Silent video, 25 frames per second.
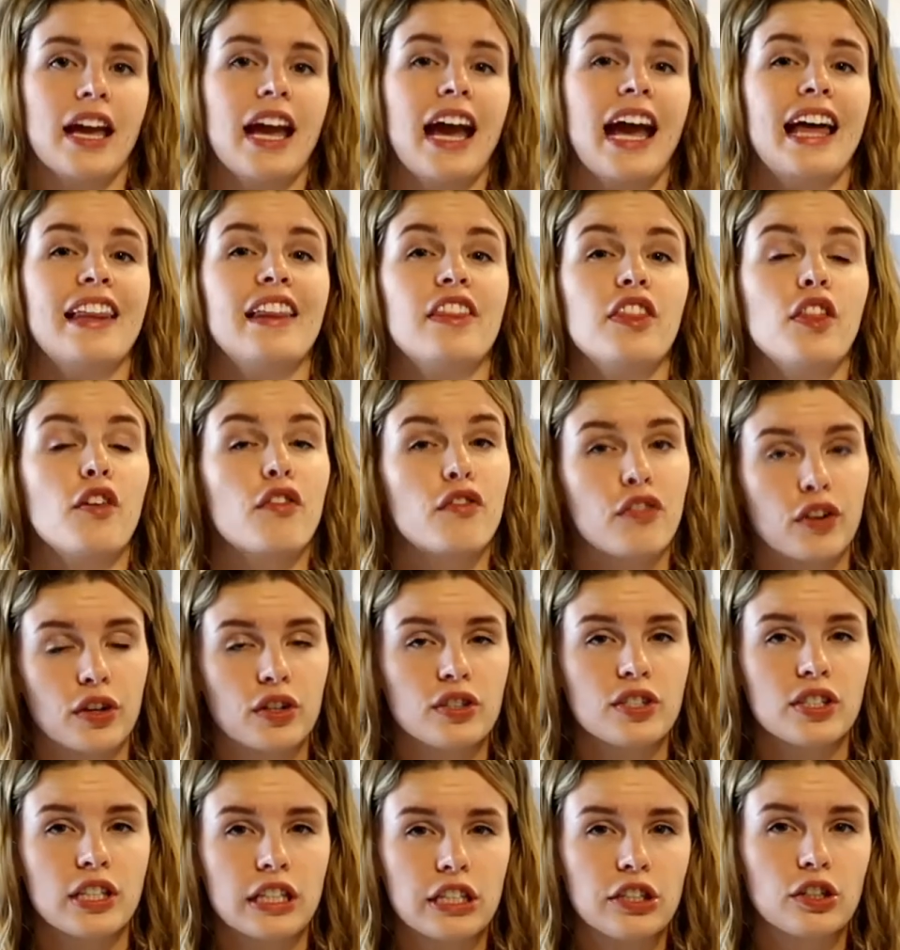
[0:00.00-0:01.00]
And then the
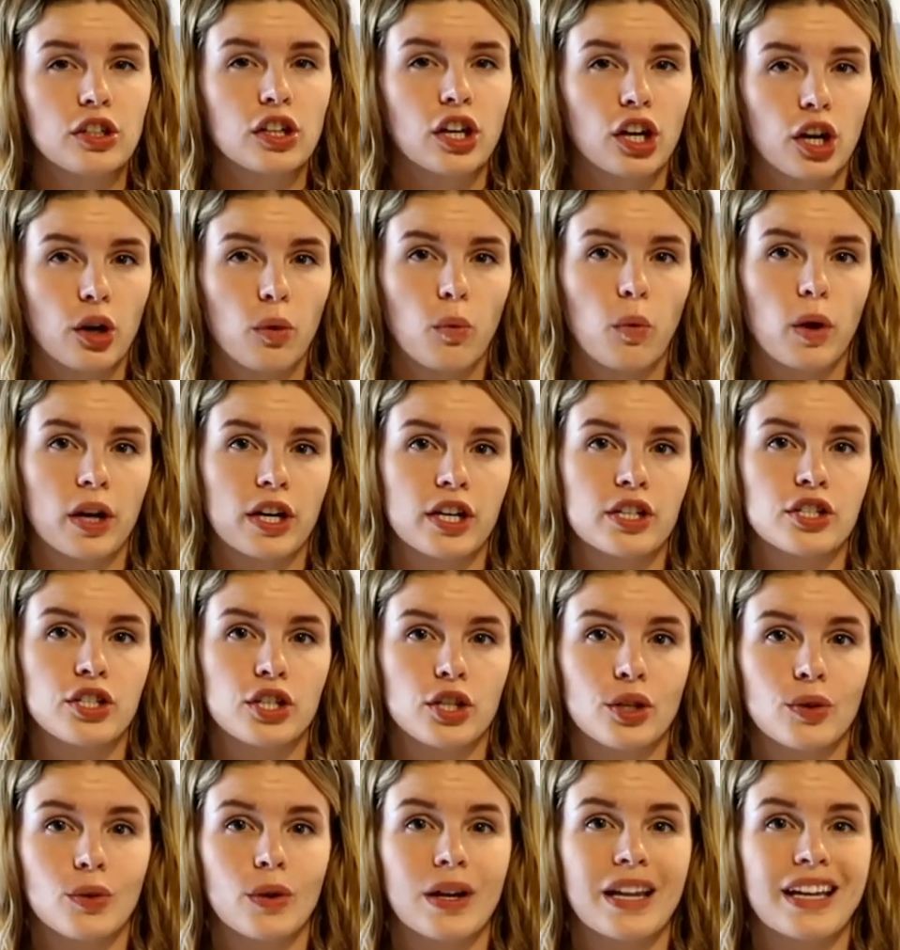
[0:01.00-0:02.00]
first thing you're going to want to
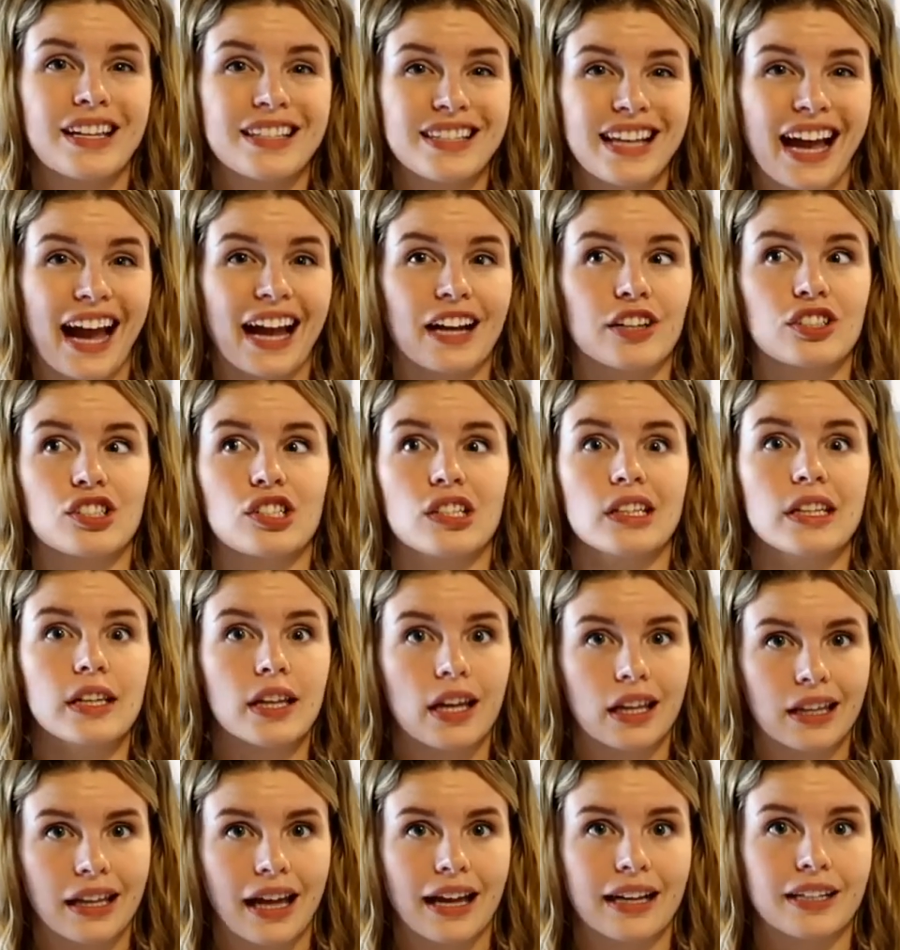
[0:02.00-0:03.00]
do is actually
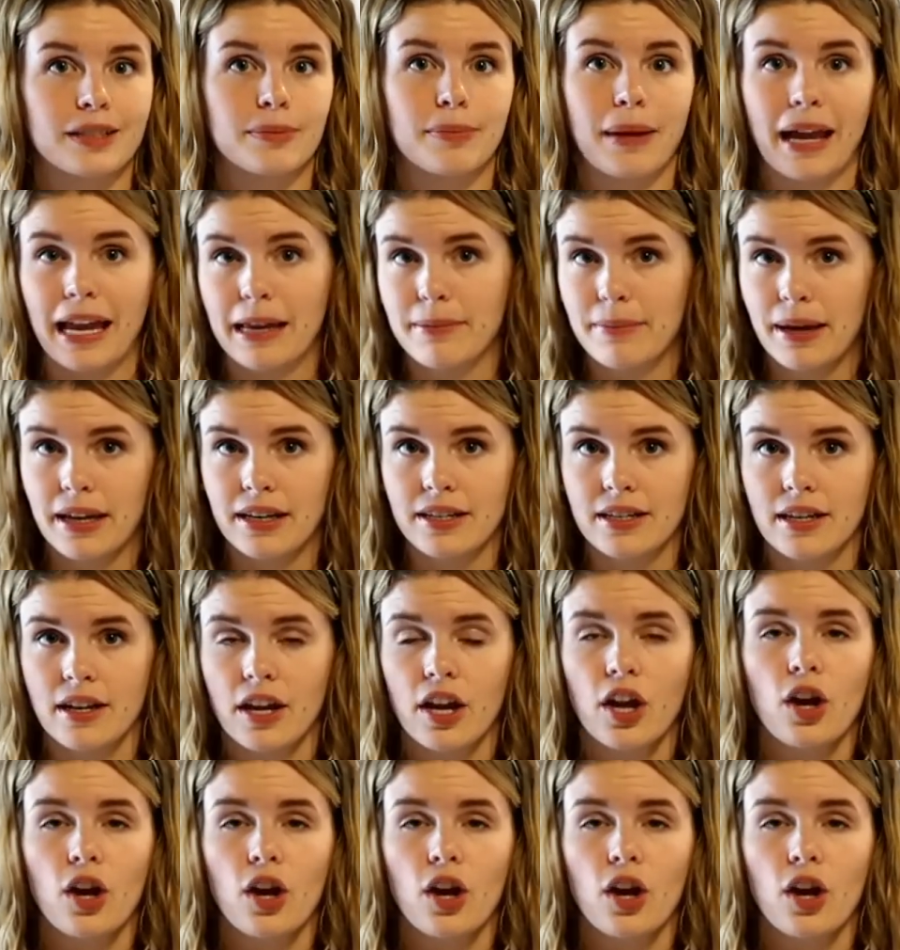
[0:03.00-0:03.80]
collect payment.